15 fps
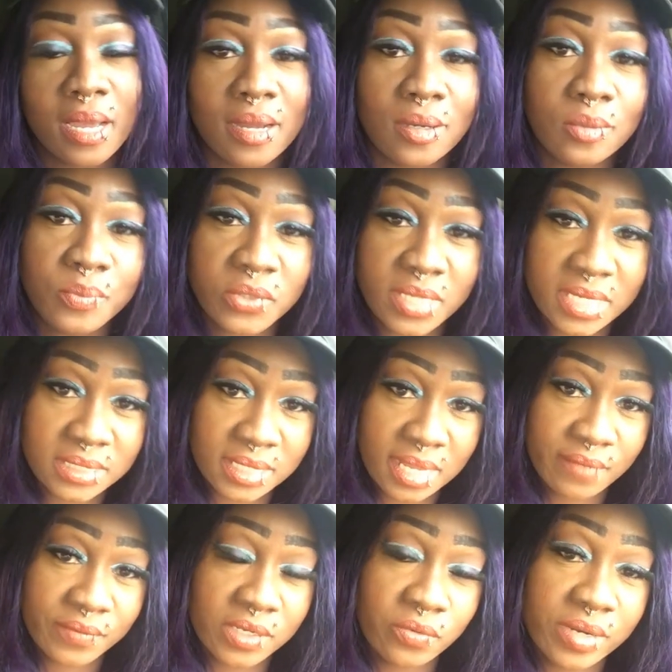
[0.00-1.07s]
I hope you guys are
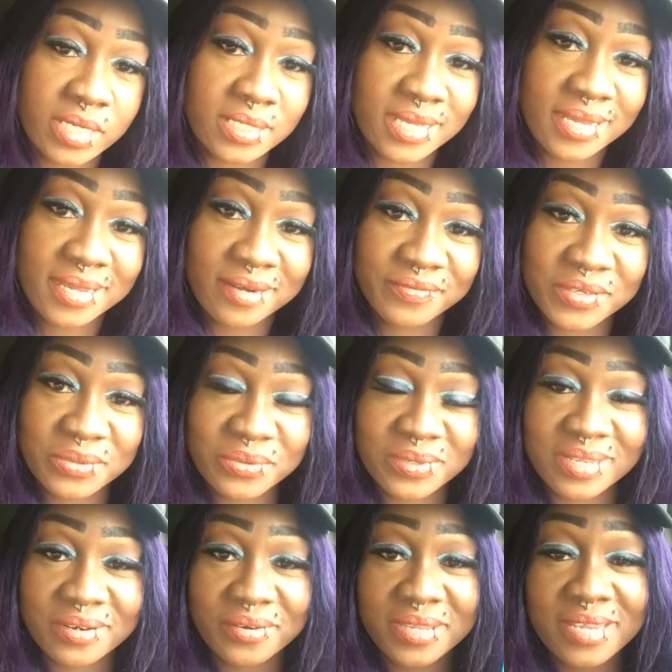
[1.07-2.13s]
having a great day,
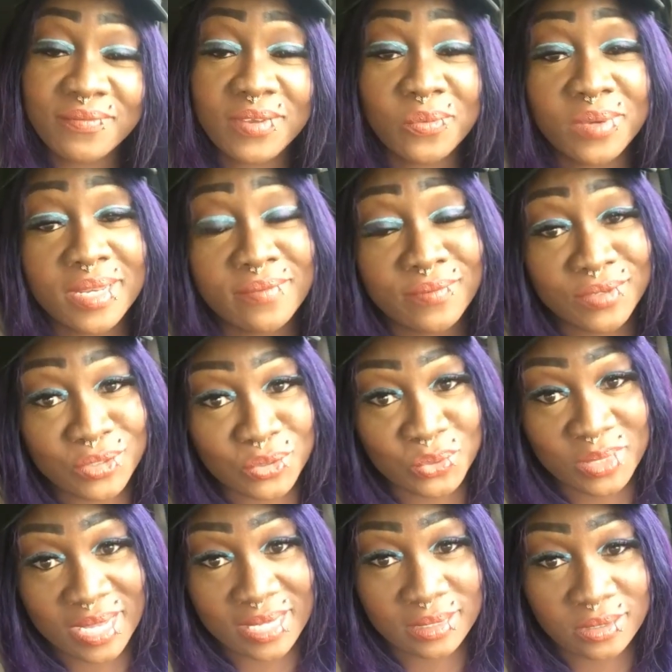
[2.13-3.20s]
afternoon, and or evening whenever
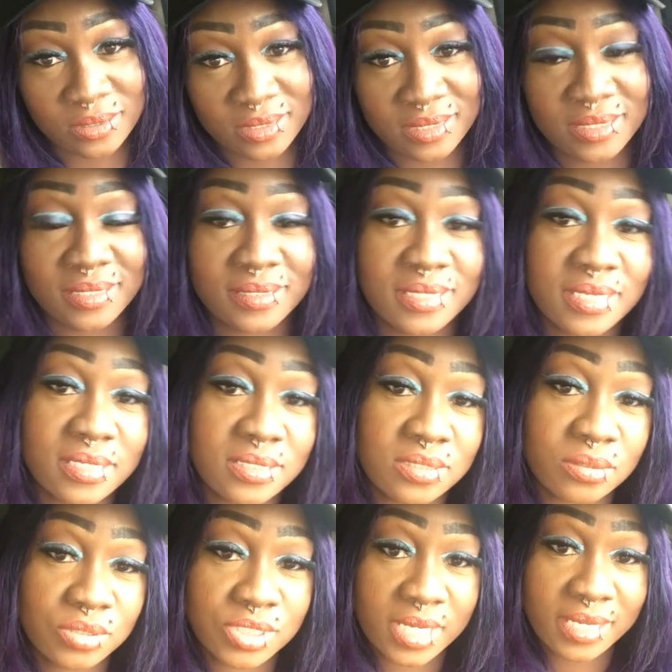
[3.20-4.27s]
you guys are seeing this,
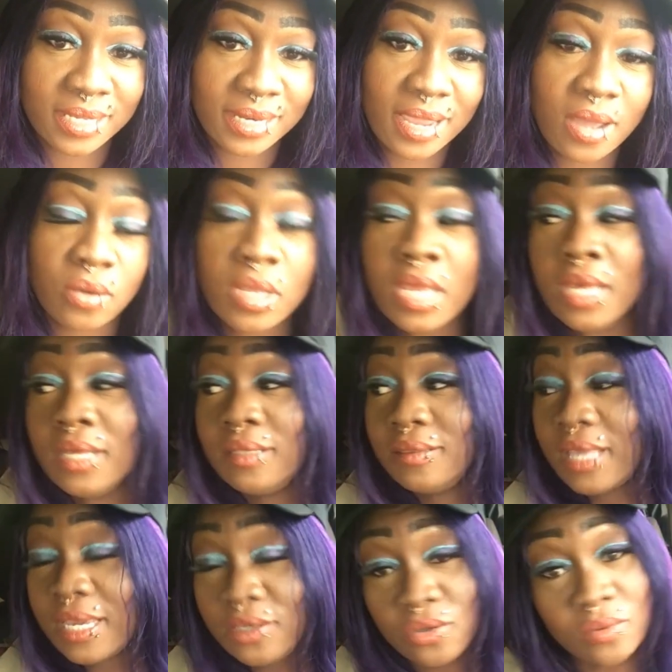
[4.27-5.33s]
so check it out.
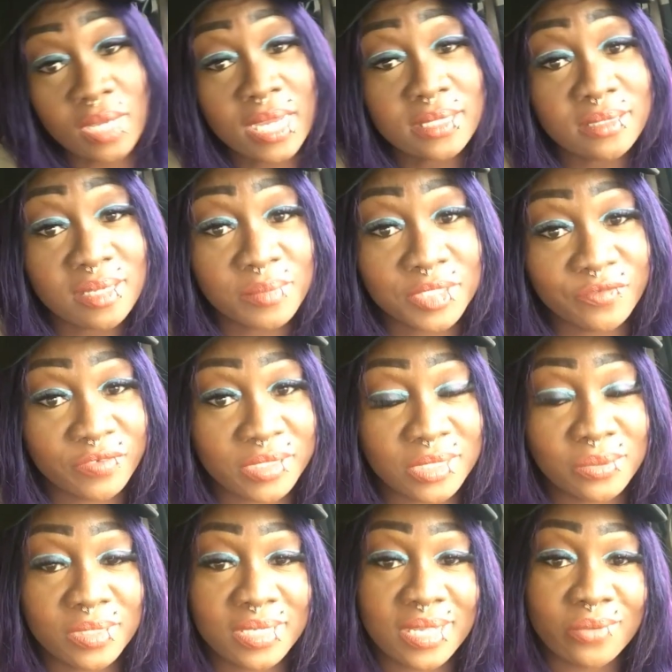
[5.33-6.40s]
Thank you guys so much for
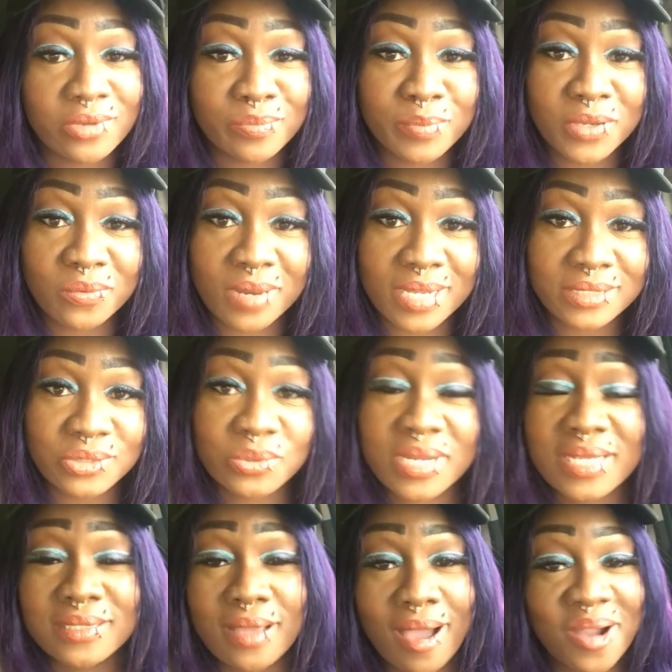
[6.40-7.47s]
tuning in with me, right? You
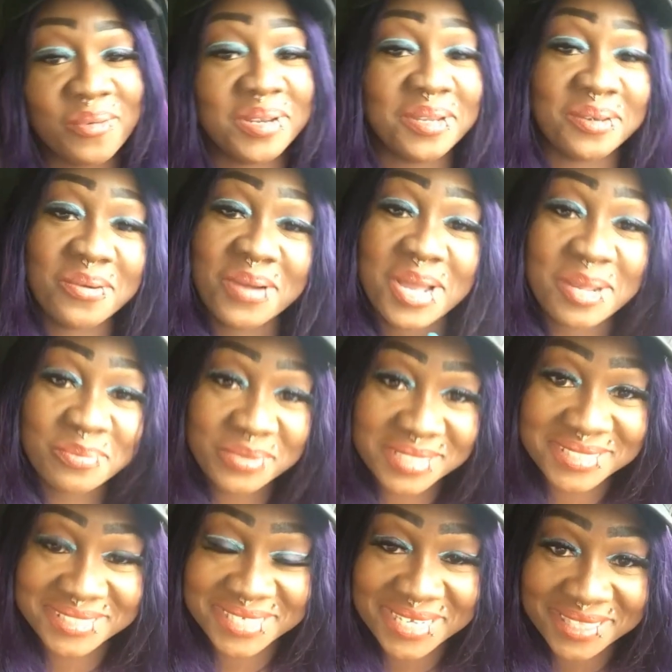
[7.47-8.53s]
guys already know I
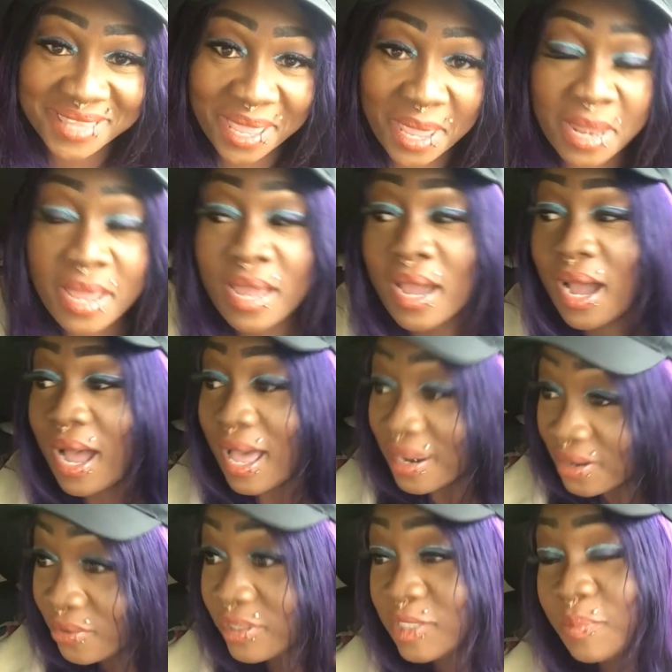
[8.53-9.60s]
appreciate that. I
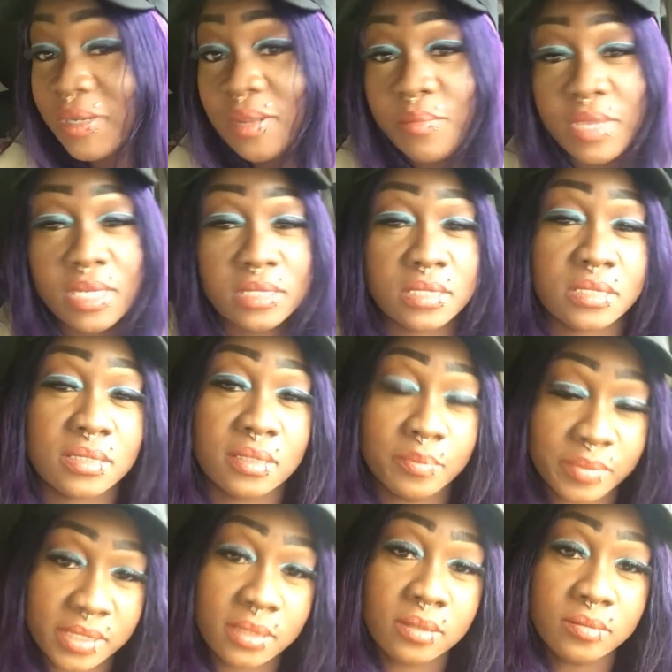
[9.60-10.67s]
know it's been a minute since
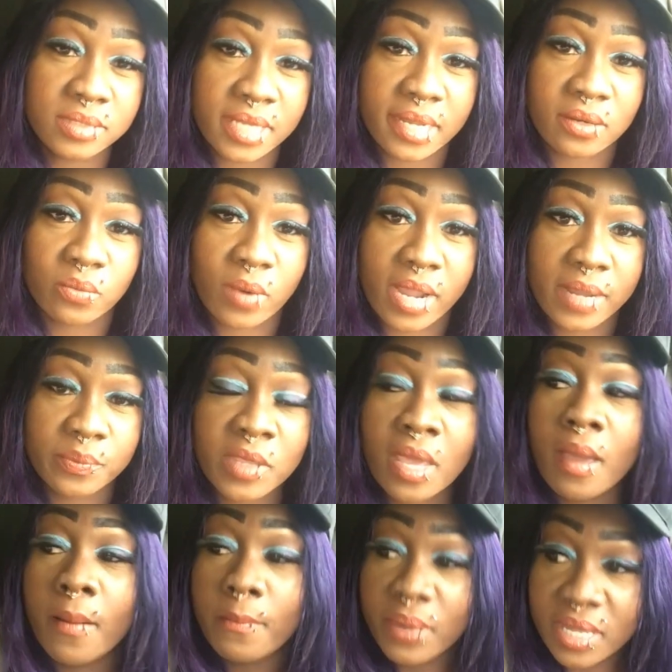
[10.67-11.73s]
I've been on deck, right?
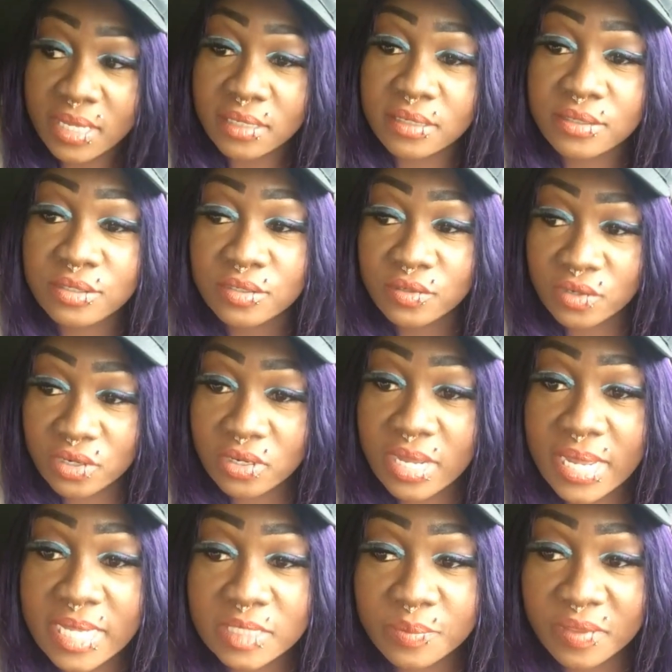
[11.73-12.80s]
But your girl
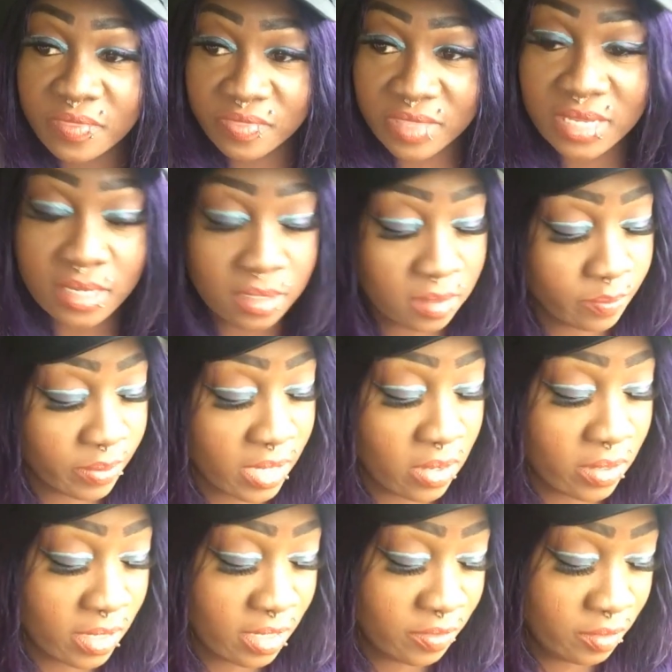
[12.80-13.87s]
has been thinking
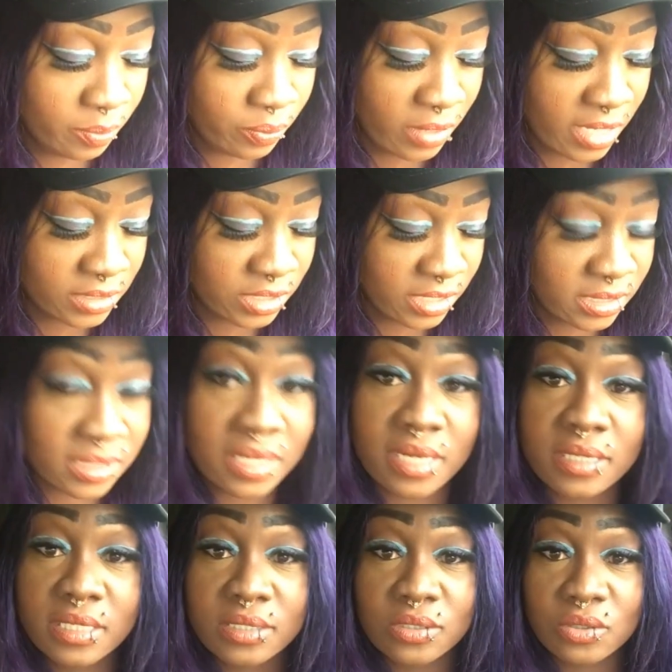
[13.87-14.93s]
about other projects that I
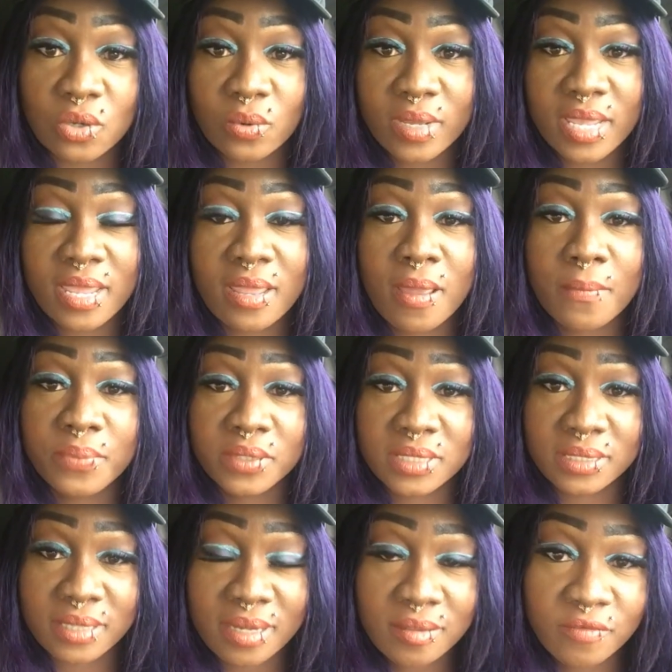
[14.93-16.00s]
need to go ahead and put
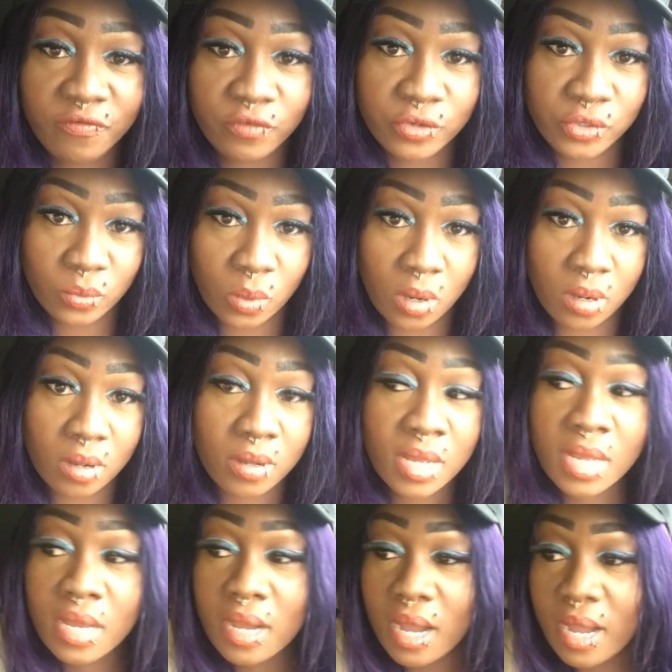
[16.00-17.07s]
together for you all.
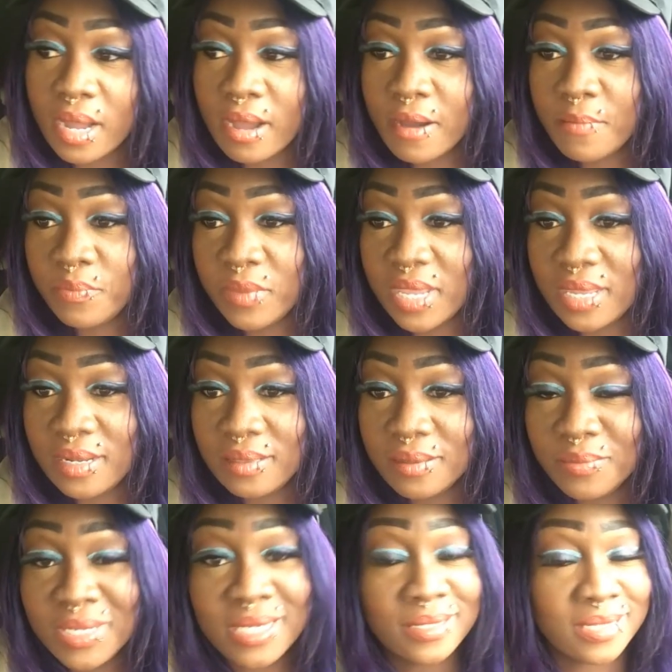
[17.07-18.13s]
And in
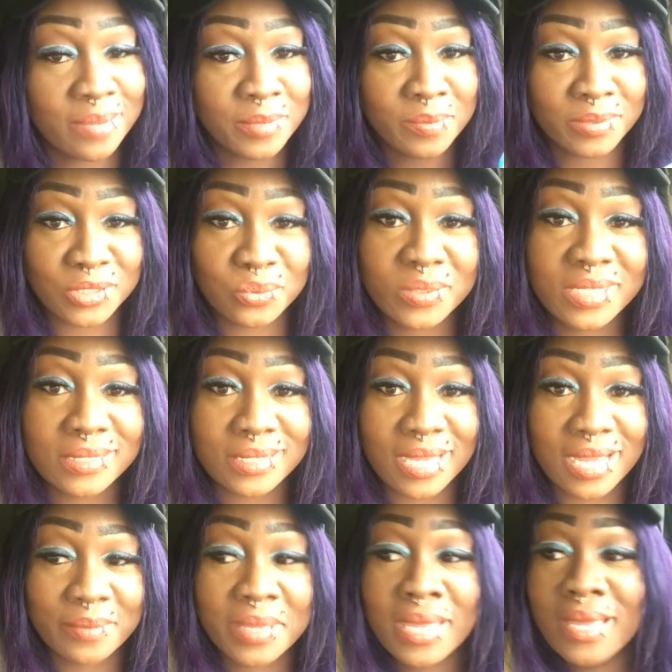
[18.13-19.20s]
the meantime, in between
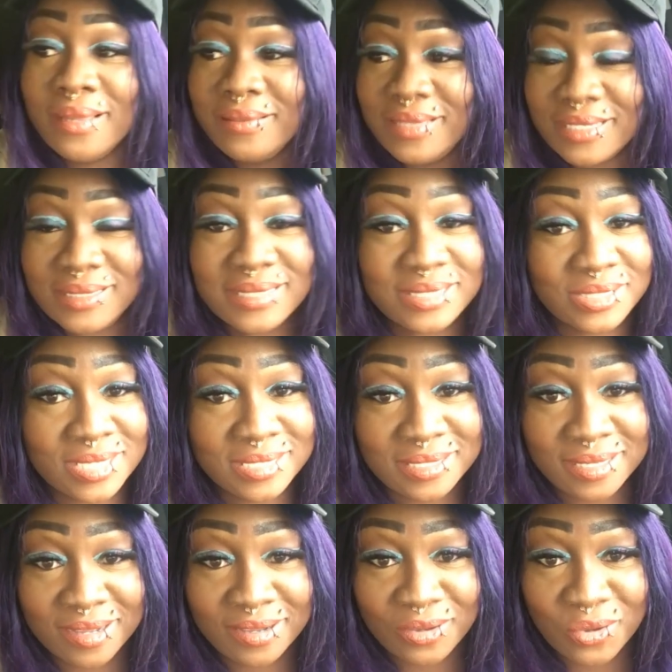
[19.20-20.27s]
time, this is
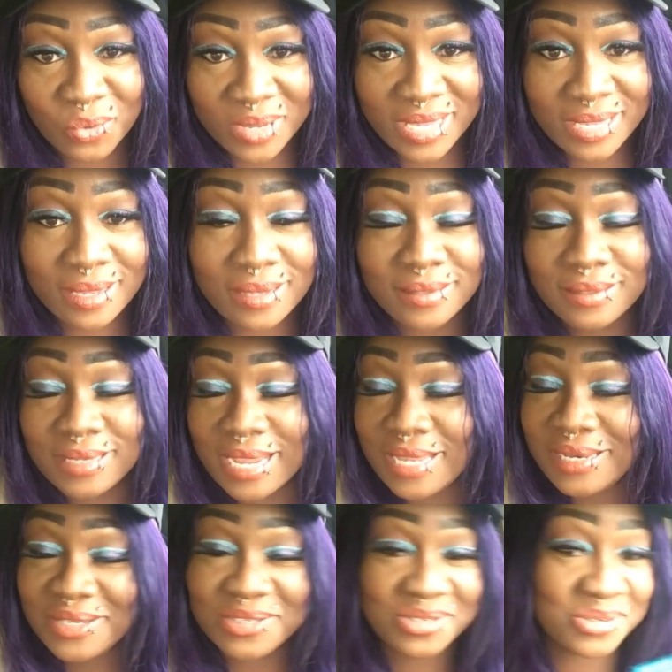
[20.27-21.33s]
just a quick
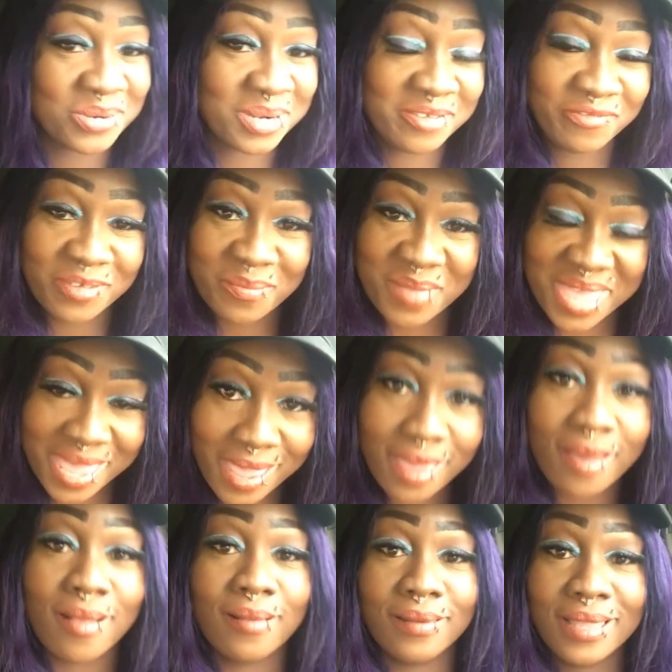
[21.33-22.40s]
dating story from
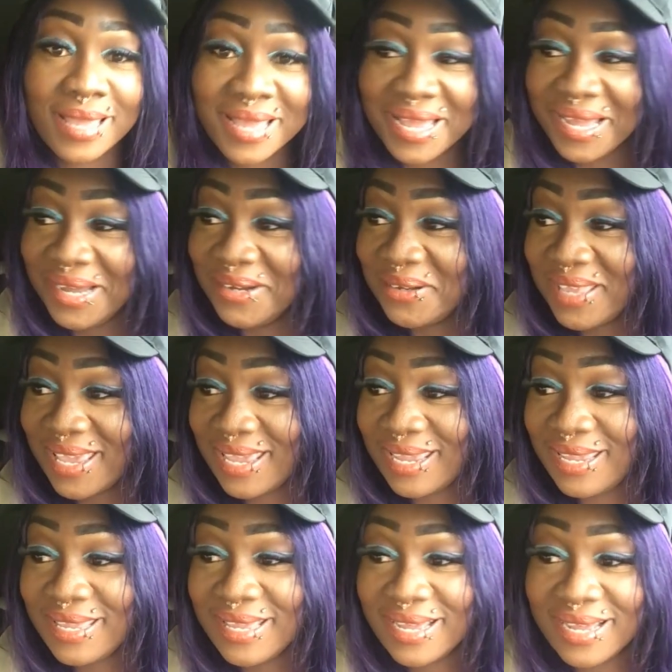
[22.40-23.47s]
hell, okay?